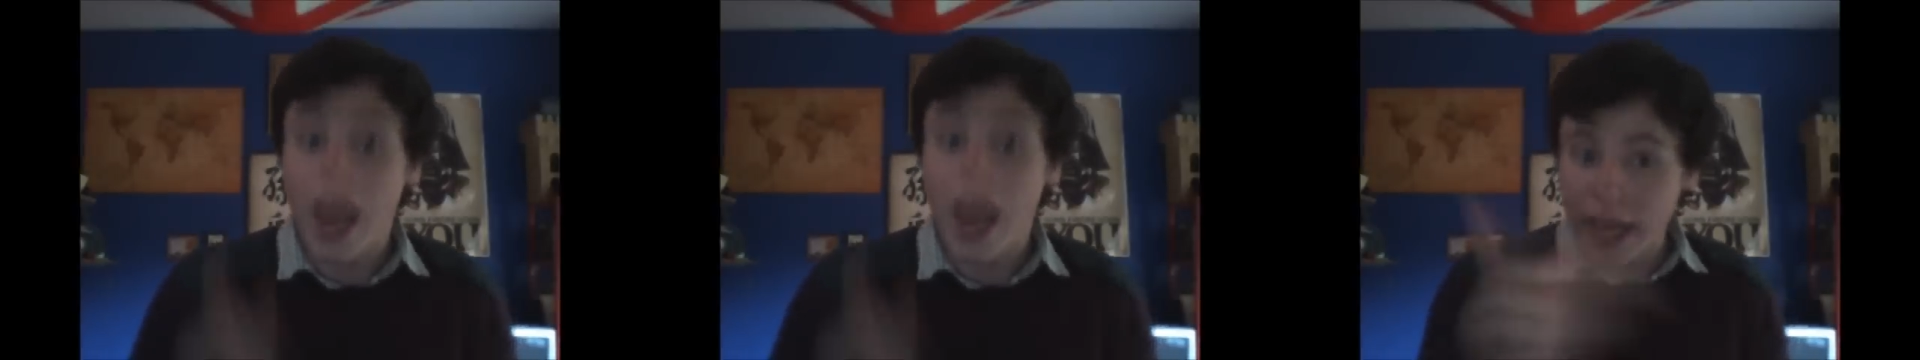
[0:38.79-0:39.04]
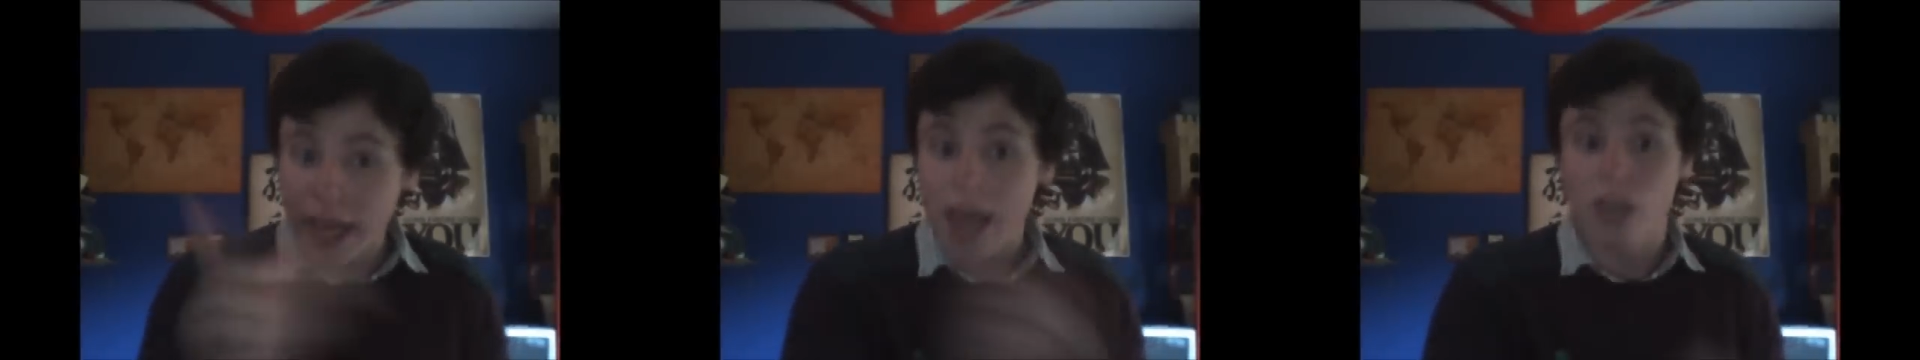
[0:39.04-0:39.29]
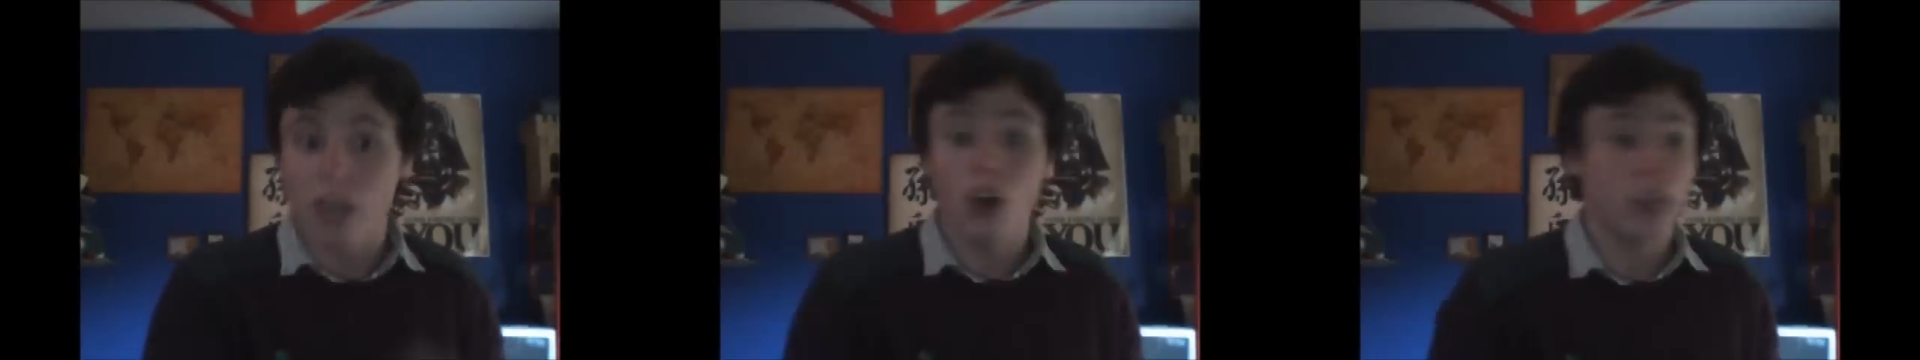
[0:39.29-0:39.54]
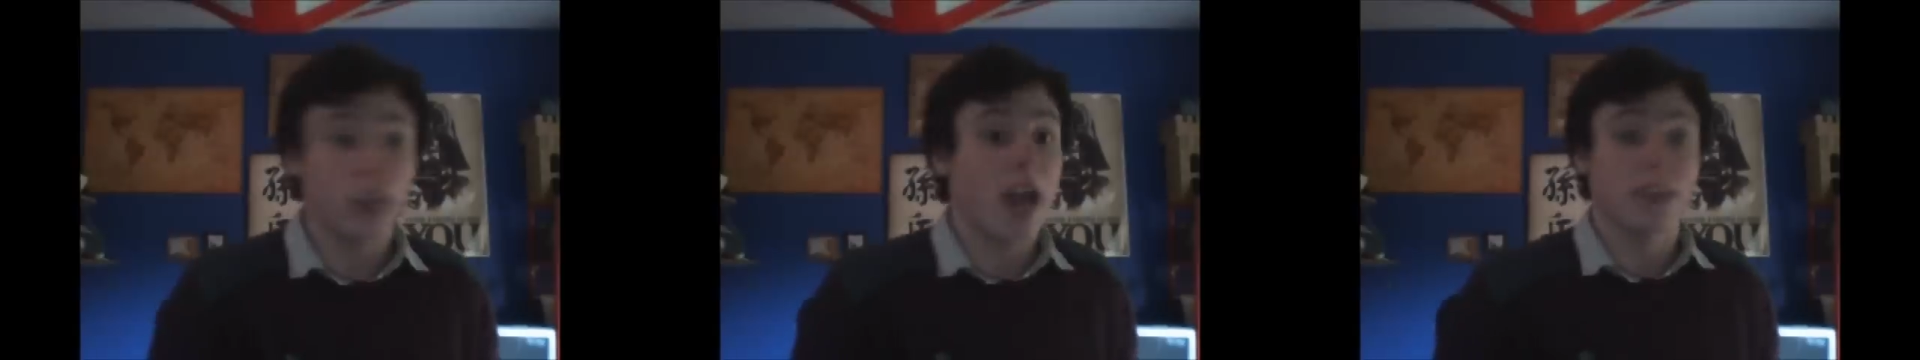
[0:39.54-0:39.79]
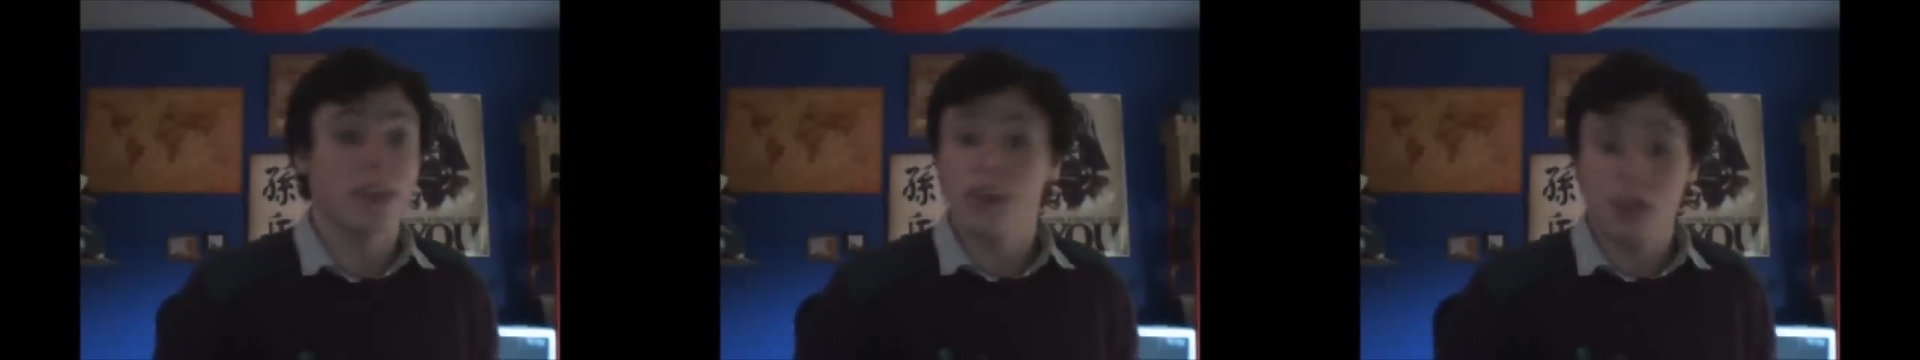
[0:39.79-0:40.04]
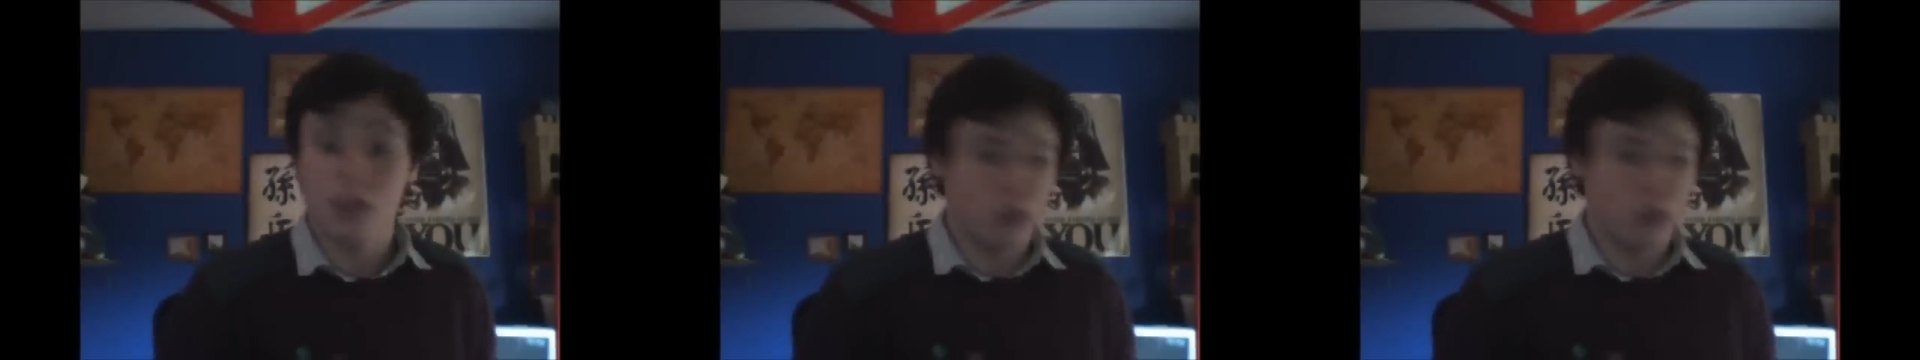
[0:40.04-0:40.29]
Again, not yet.
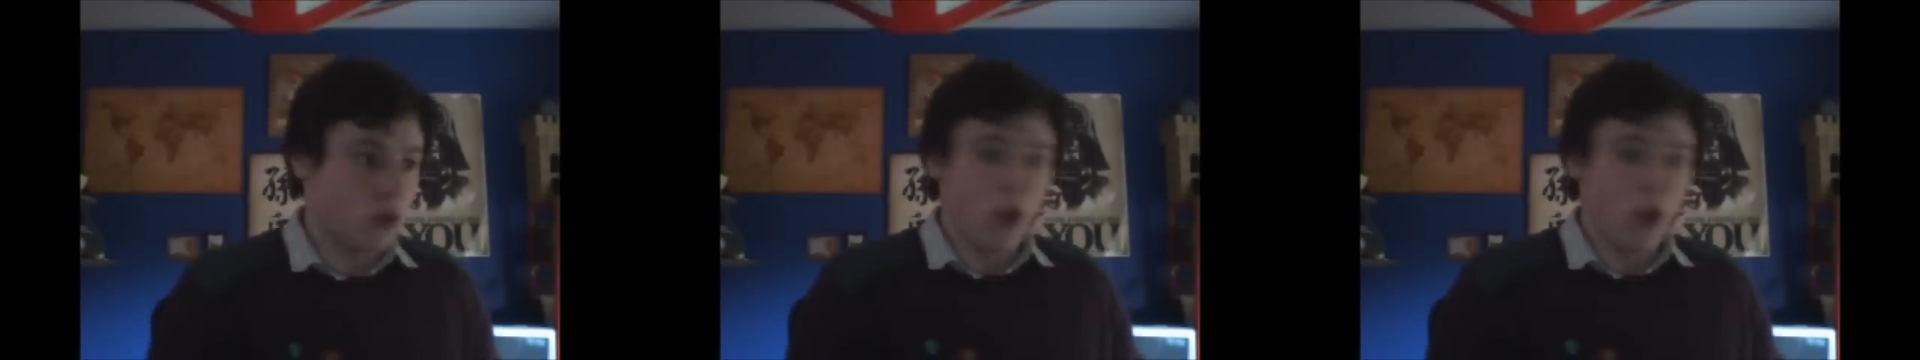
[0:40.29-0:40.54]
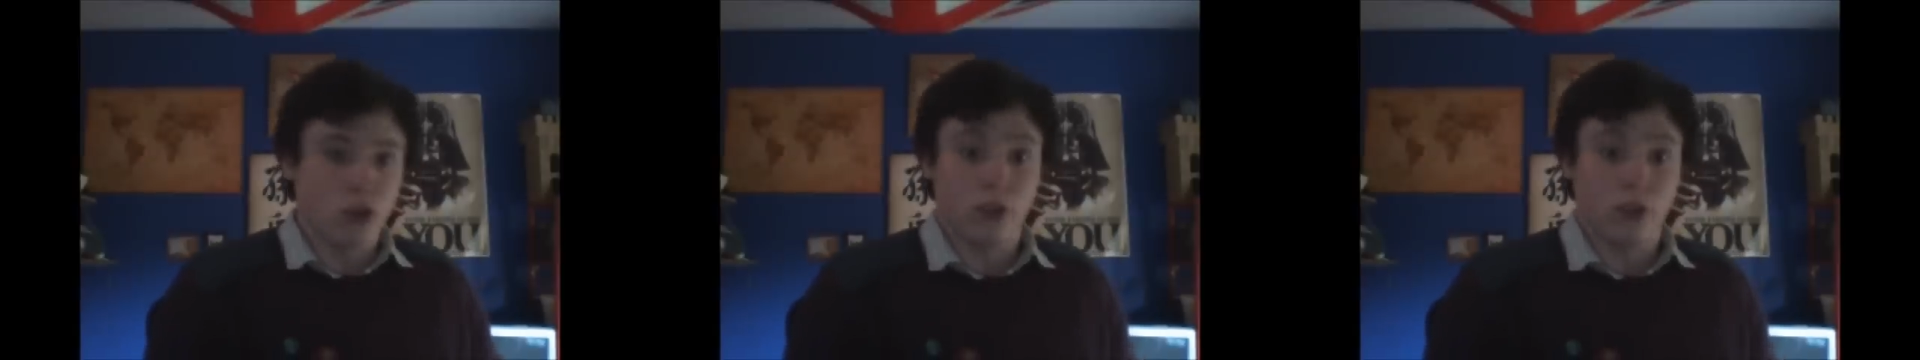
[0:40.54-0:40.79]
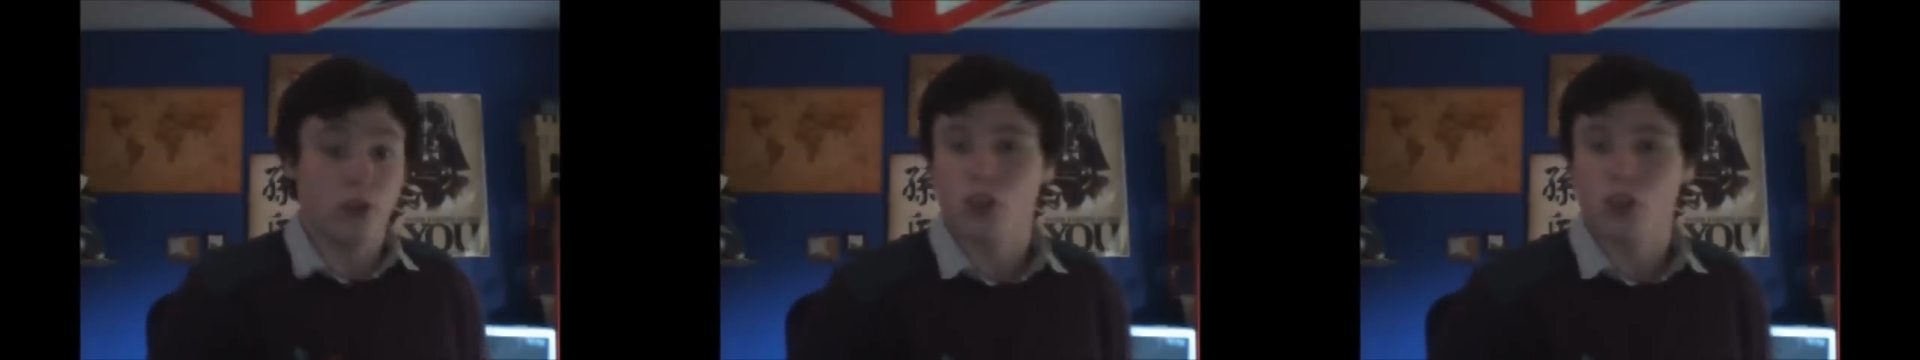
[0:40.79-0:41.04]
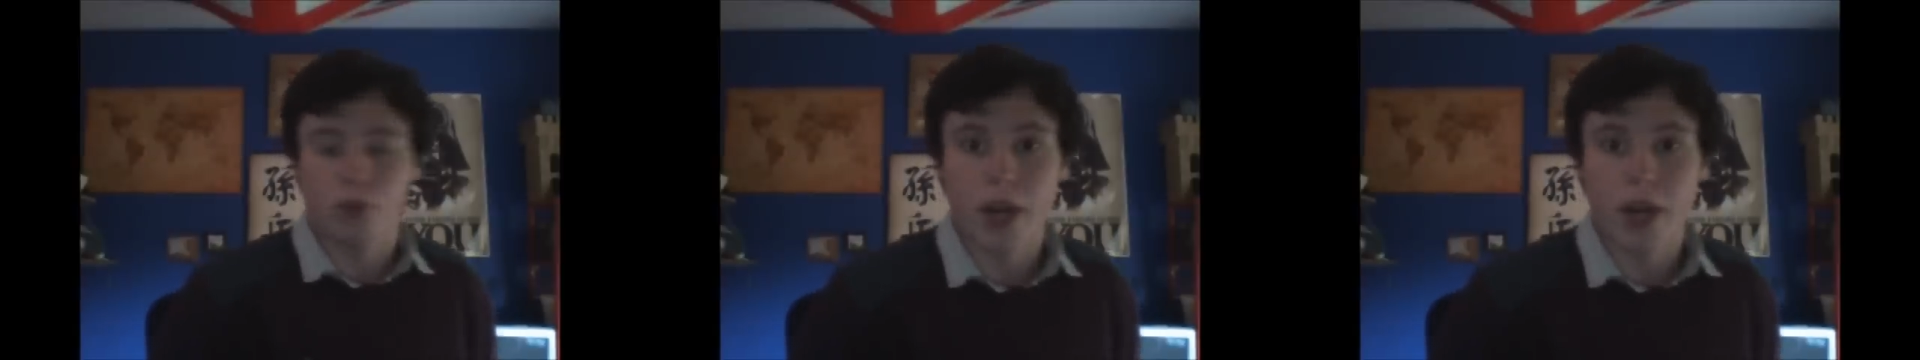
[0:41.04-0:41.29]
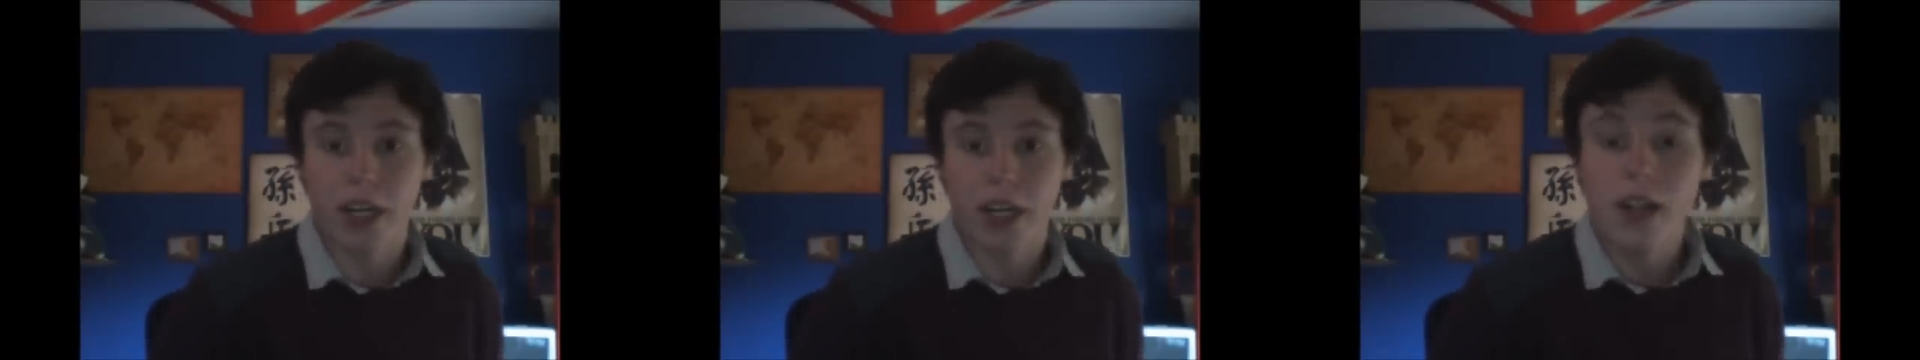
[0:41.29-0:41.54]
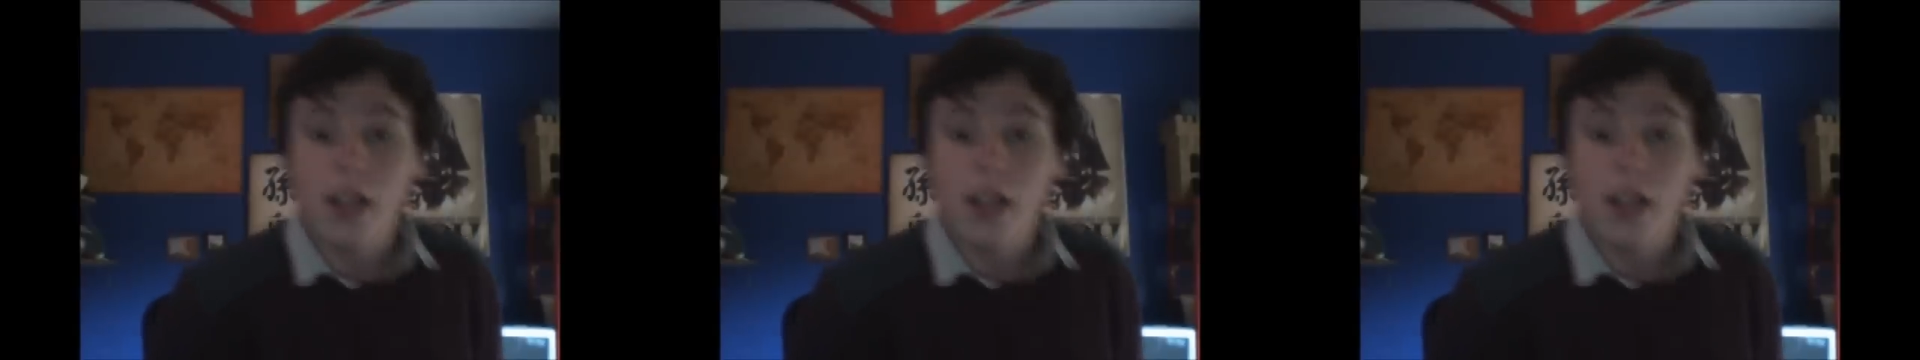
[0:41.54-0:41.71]
Who knows what the future could bring.